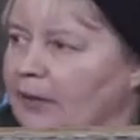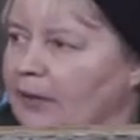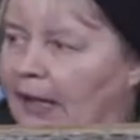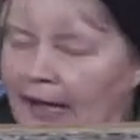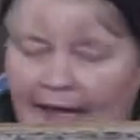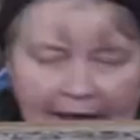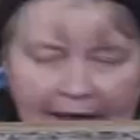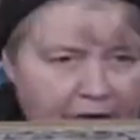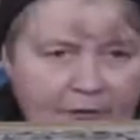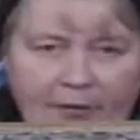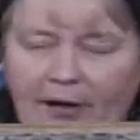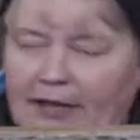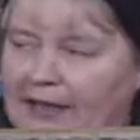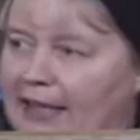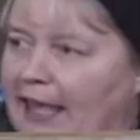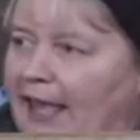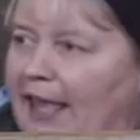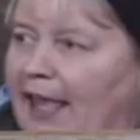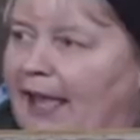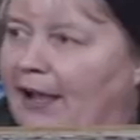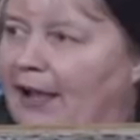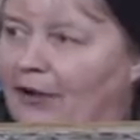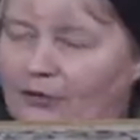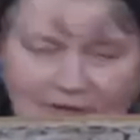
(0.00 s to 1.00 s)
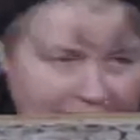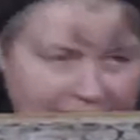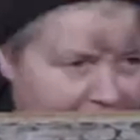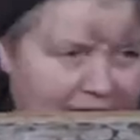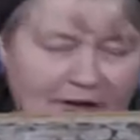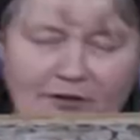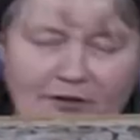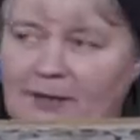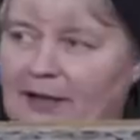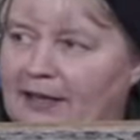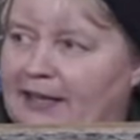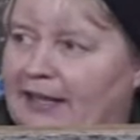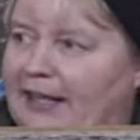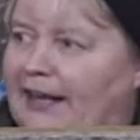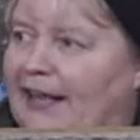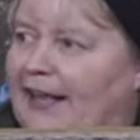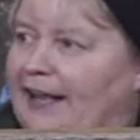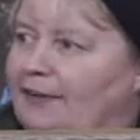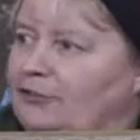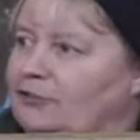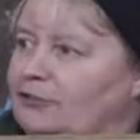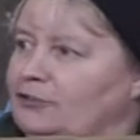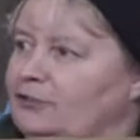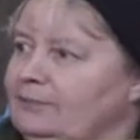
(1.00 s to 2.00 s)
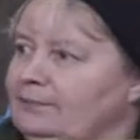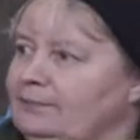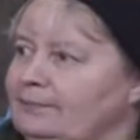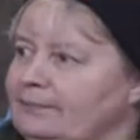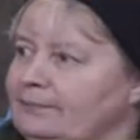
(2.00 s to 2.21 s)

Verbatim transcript: How do I get out? How do I get out?